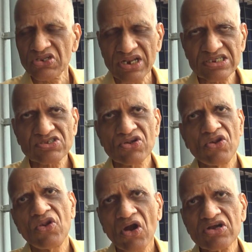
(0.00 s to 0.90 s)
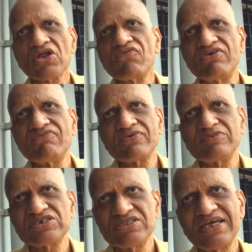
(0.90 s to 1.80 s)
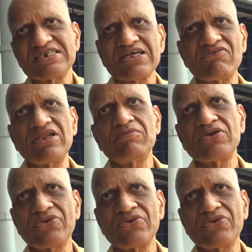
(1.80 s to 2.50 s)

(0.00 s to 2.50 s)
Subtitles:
there is a lot of information that's available